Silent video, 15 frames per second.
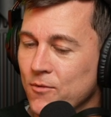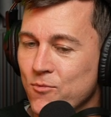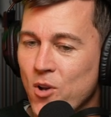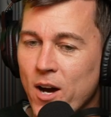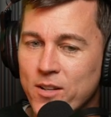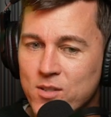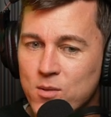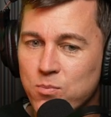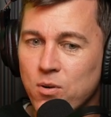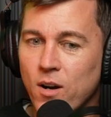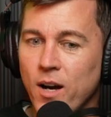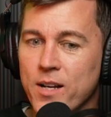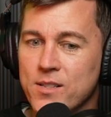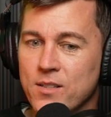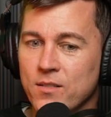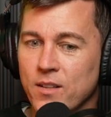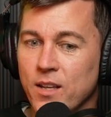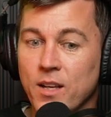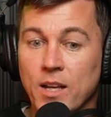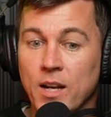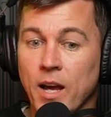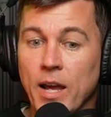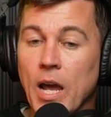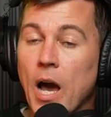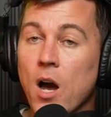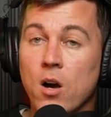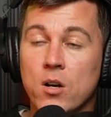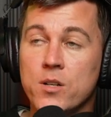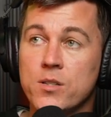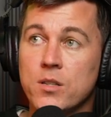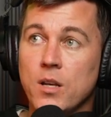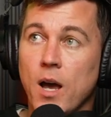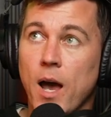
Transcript: not surprisingly, and I honestly,